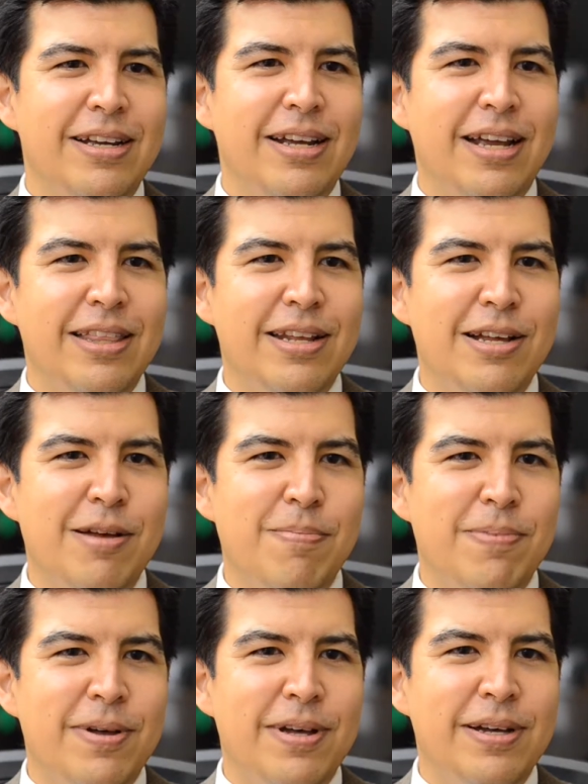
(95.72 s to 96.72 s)
ended up
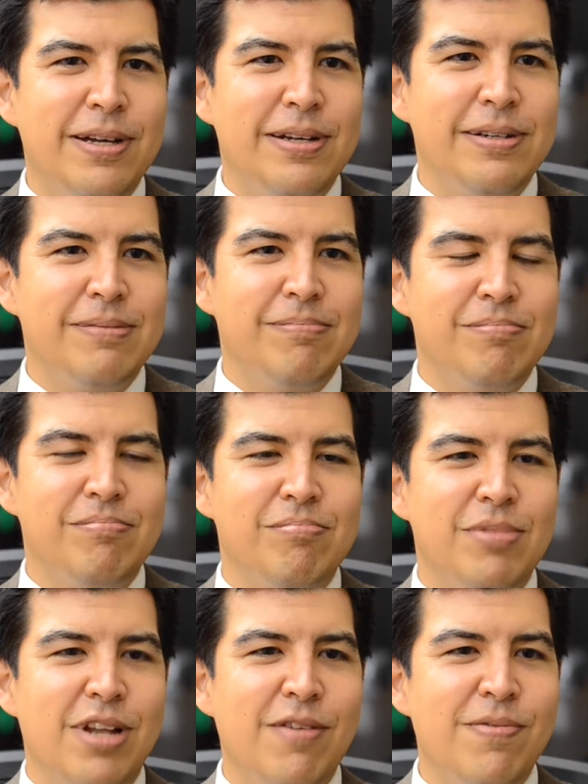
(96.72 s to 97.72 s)

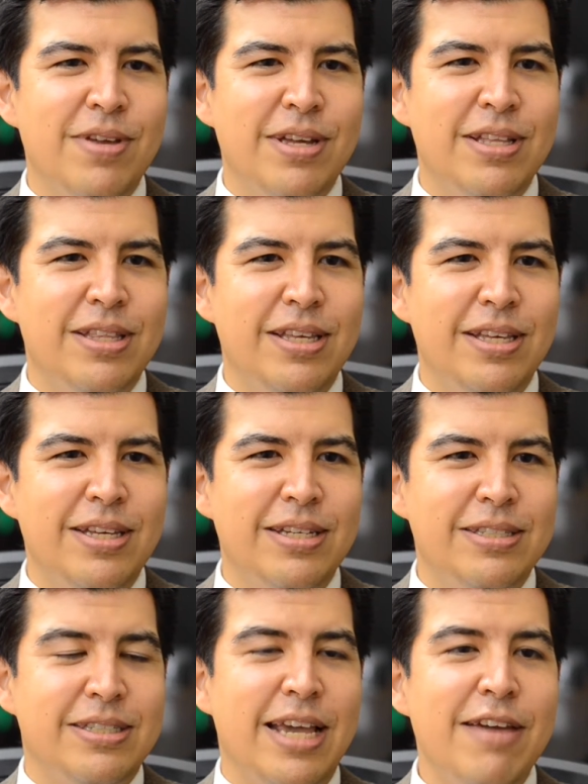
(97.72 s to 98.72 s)
loving the
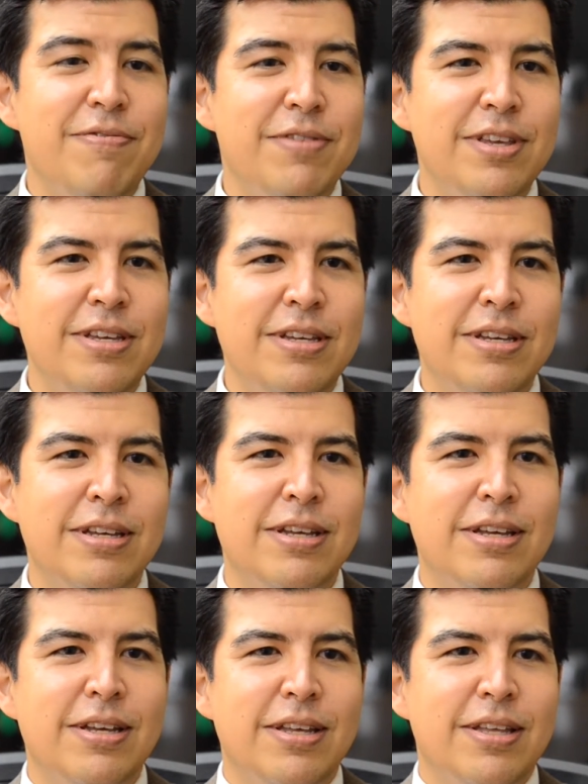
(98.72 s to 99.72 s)
safety,
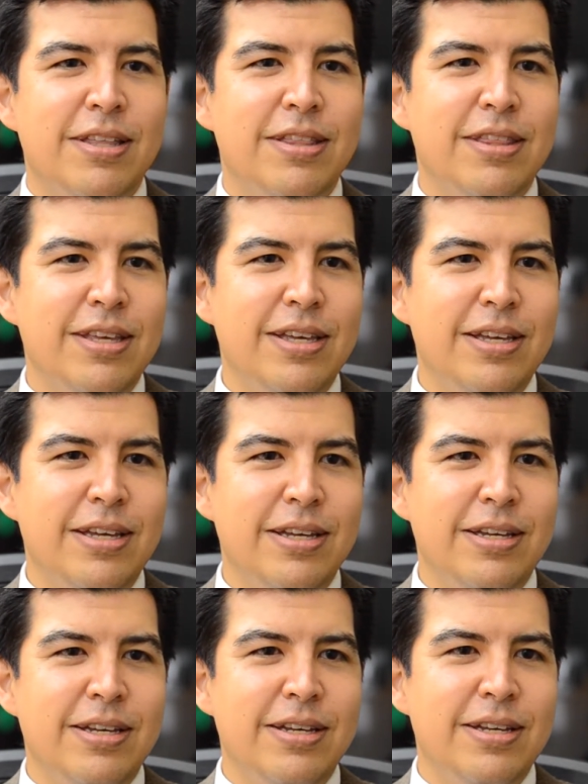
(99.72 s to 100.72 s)

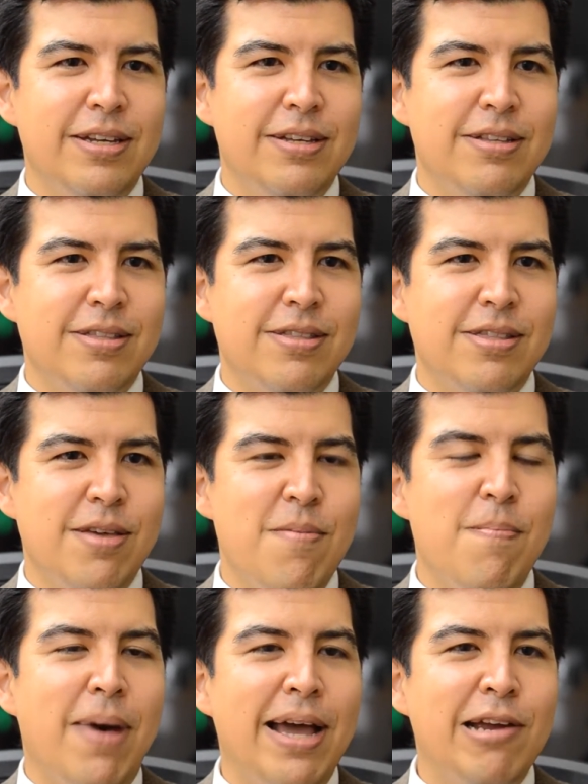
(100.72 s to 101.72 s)
the
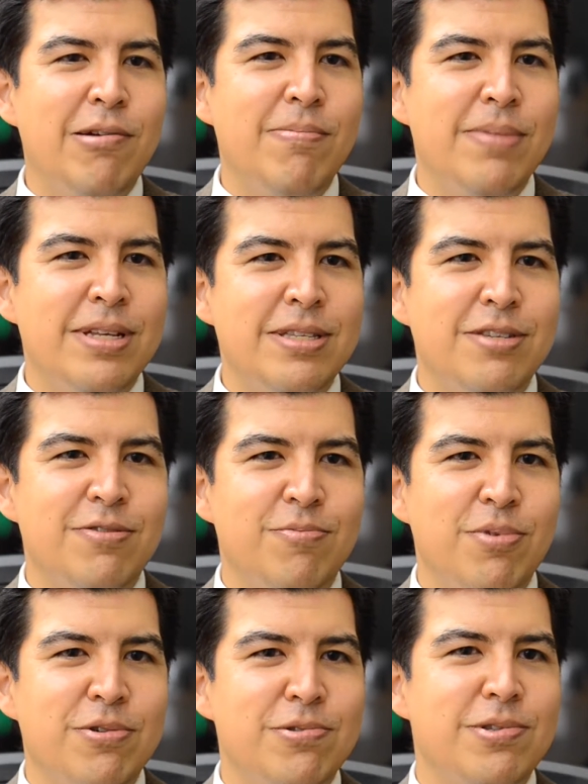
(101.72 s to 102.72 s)
environment of
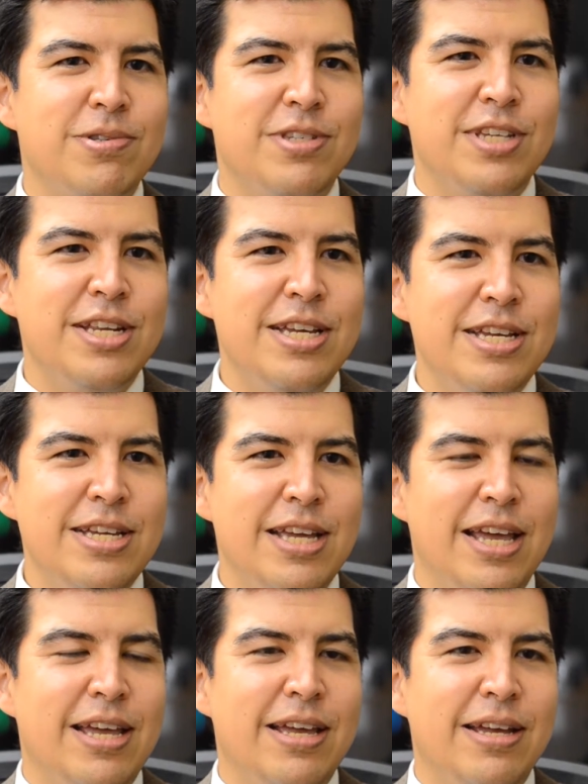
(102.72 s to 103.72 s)
both city
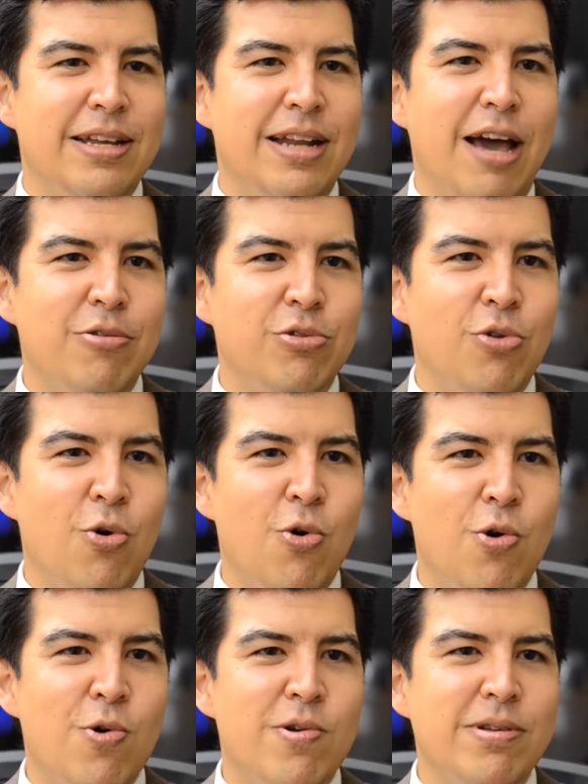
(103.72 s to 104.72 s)
and
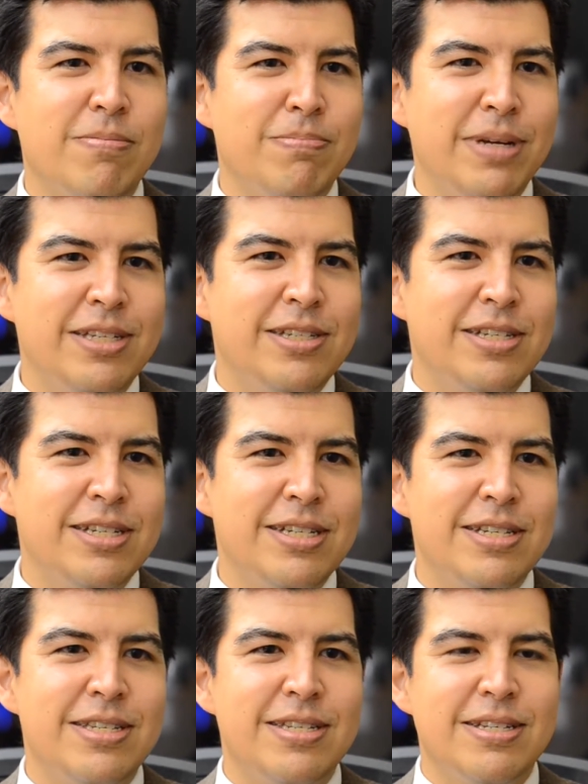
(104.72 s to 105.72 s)
outdoor and
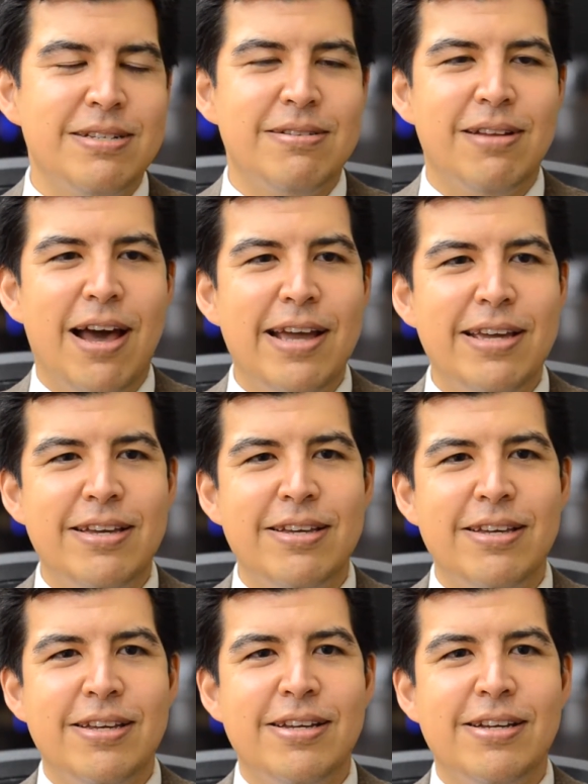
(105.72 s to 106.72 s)
beaches and
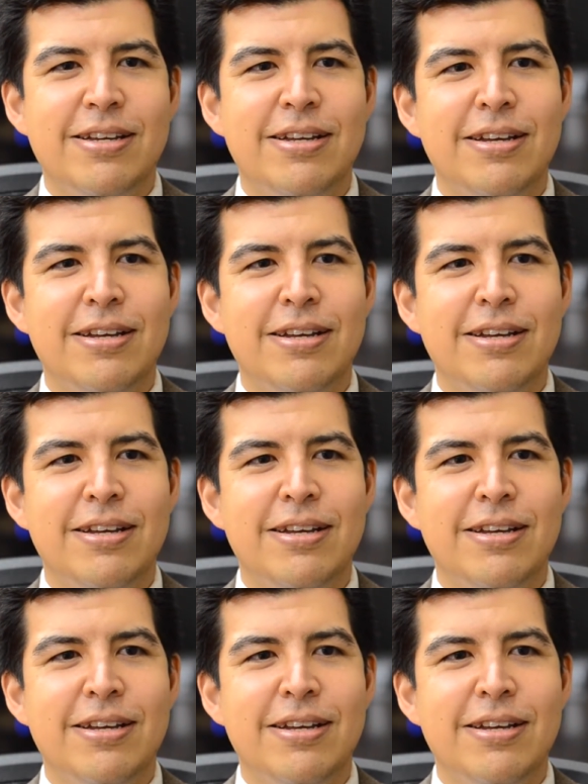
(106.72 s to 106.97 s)
hiking